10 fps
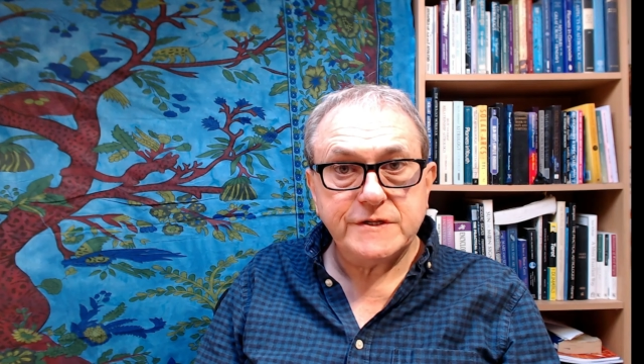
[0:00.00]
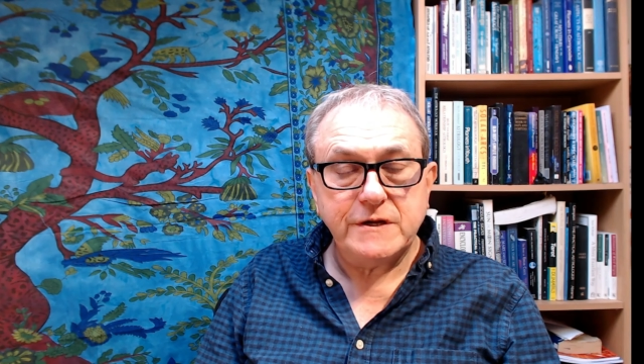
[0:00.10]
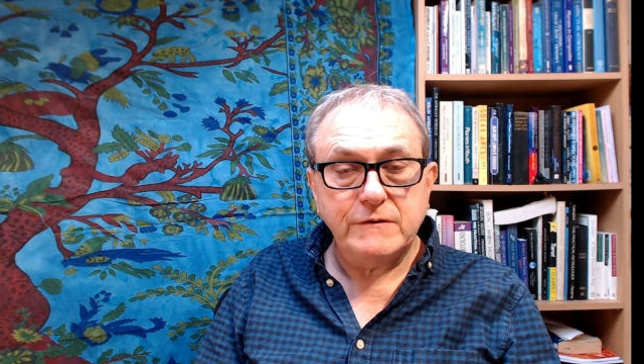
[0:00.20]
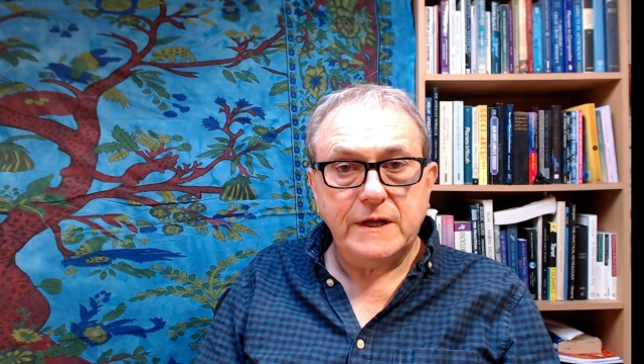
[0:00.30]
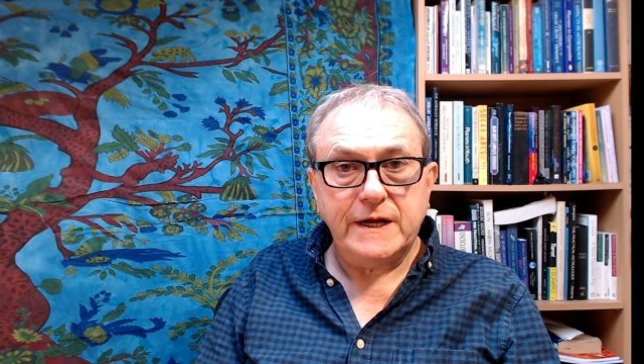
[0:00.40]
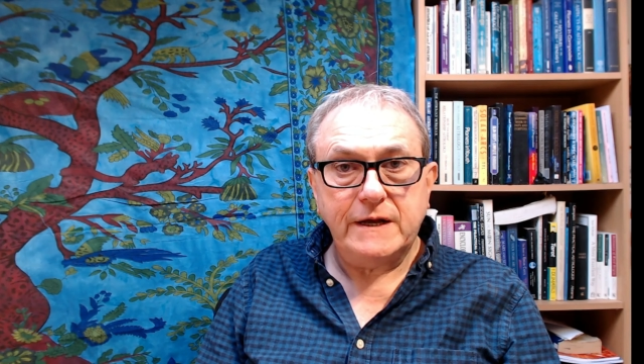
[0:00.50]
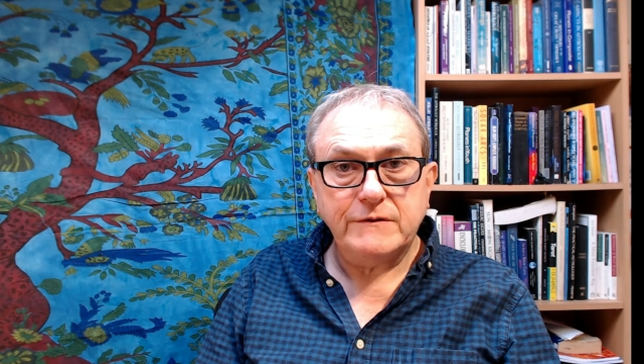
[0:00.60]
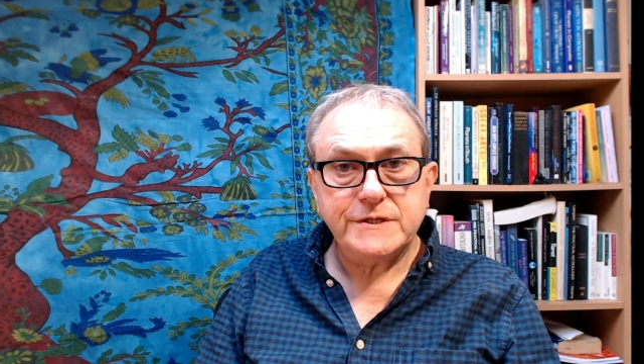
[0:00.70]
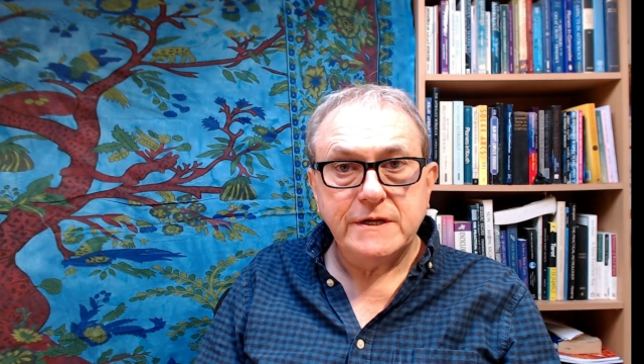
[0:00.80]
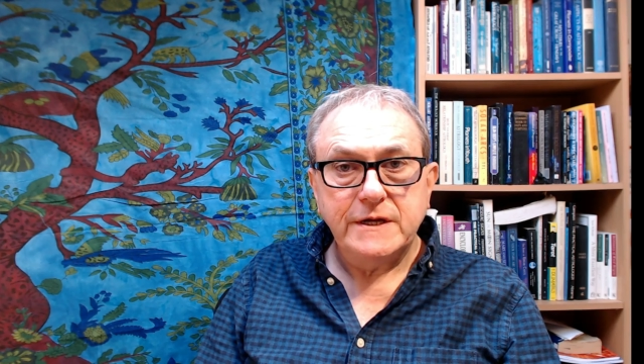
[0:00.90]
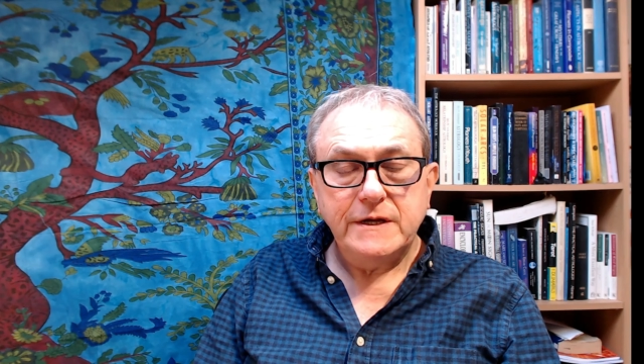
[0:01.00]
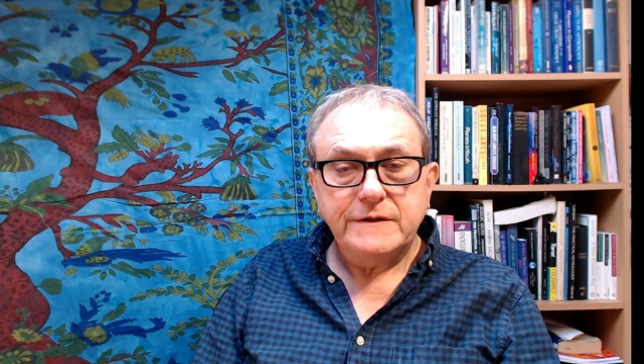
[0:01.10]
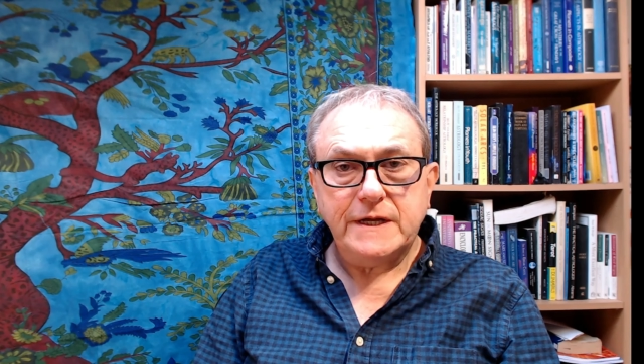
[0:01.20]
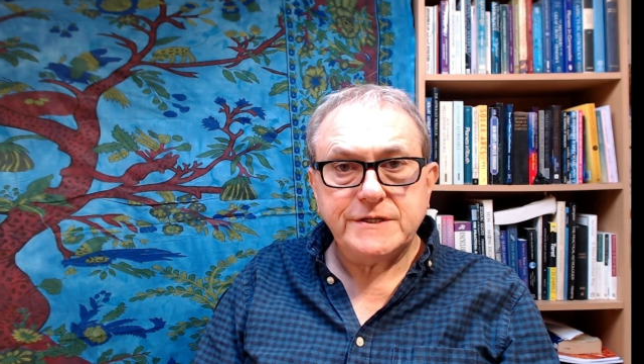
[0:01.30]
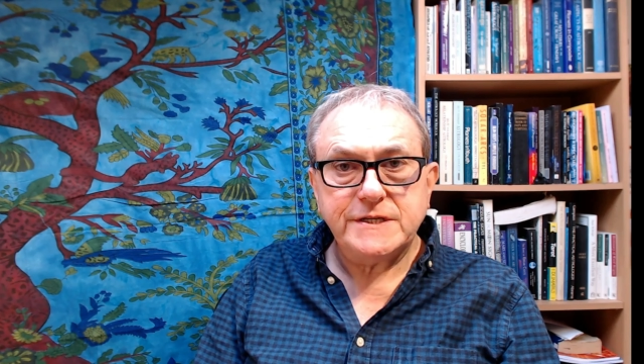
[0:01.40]
solar house,
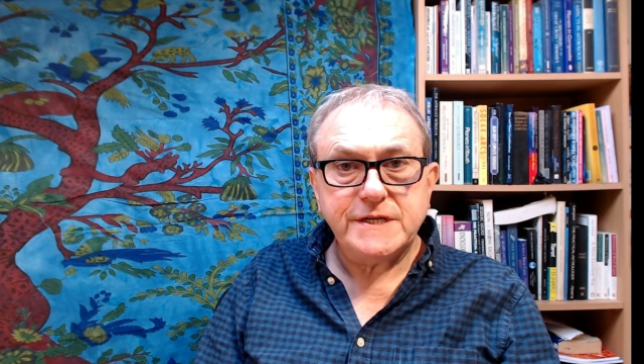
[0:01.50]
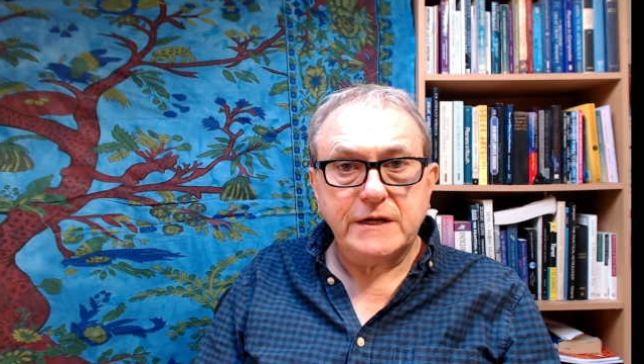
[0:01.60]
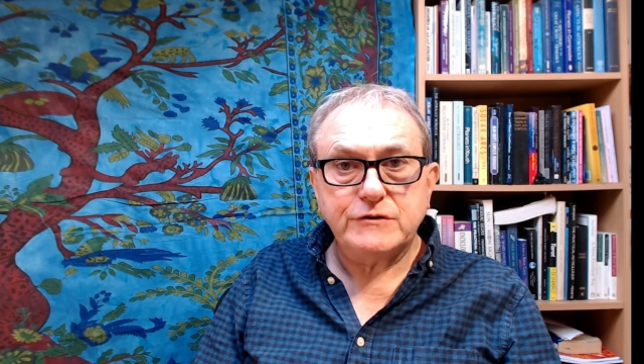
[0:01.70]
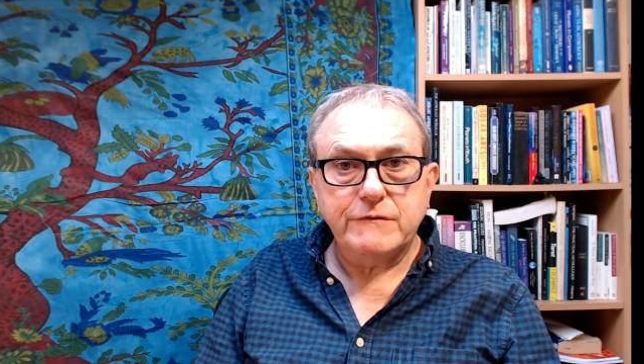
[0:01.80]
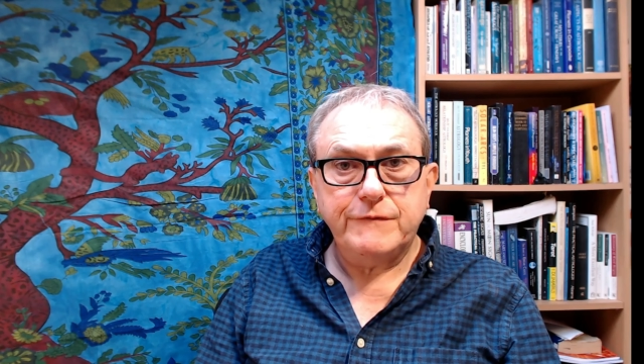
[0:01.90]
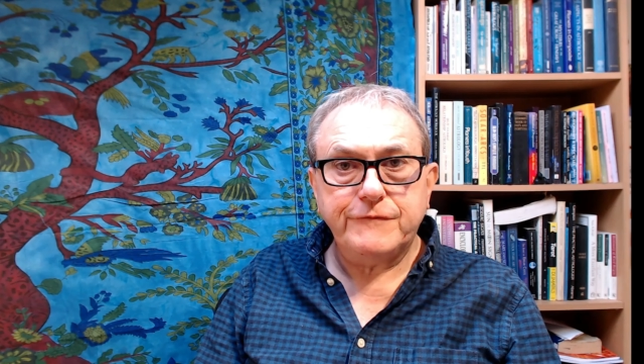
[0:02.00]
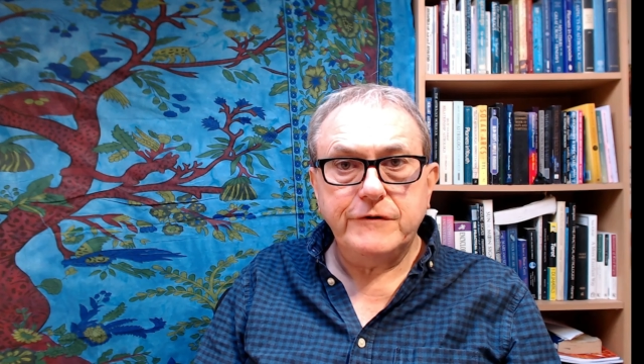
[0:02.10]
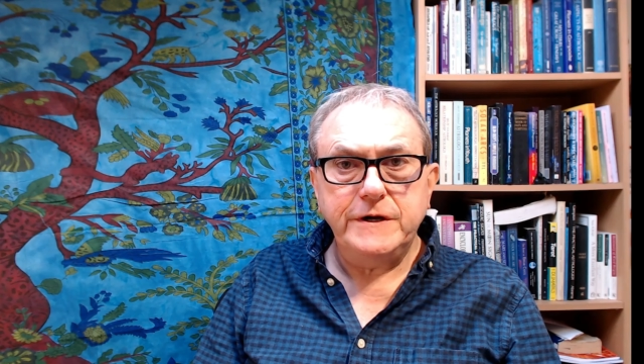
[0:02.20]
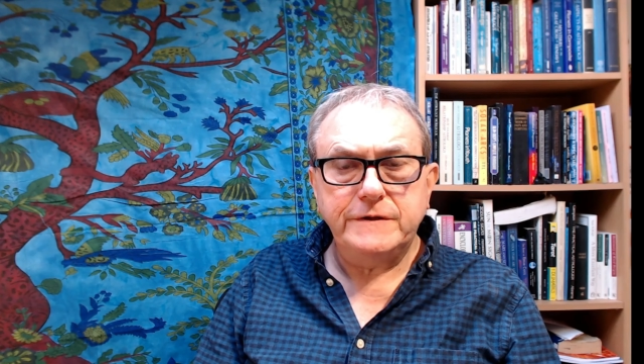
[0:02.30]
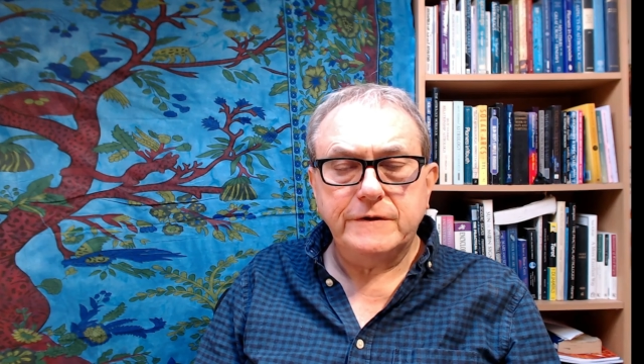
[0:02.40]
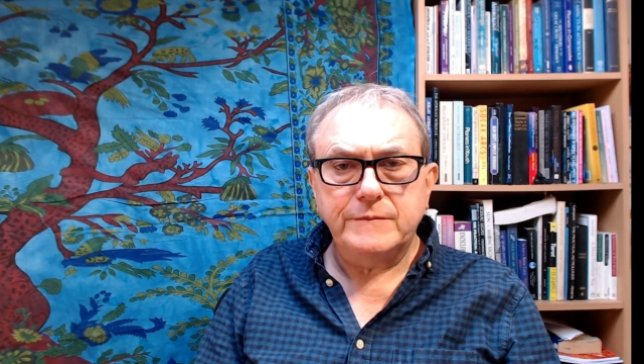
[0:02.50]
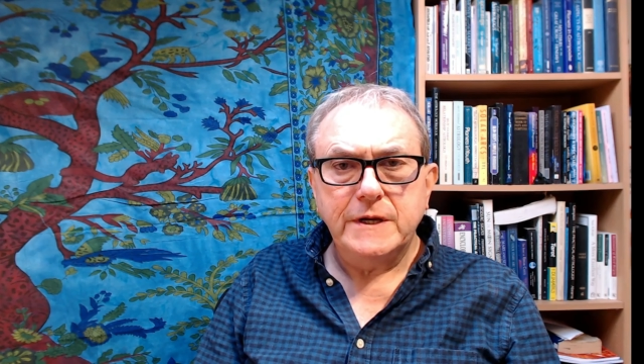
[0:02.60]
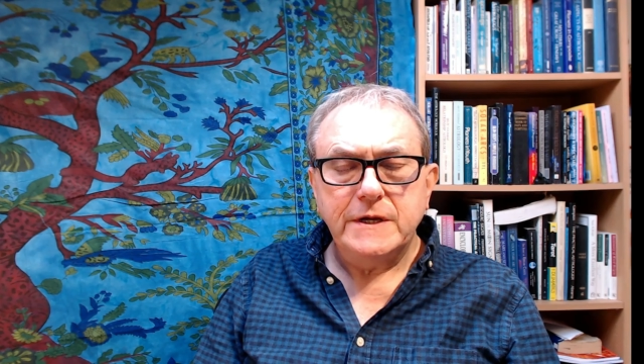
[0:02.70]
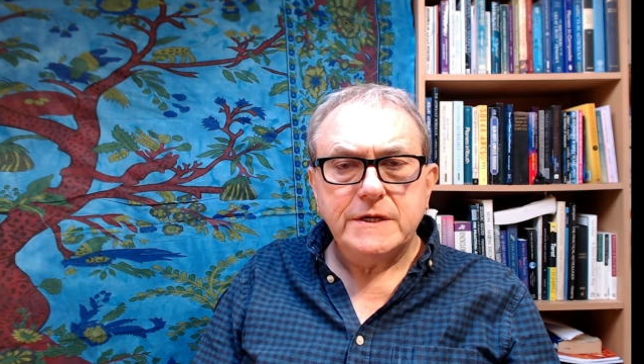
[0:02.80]
that's the sector of freedom.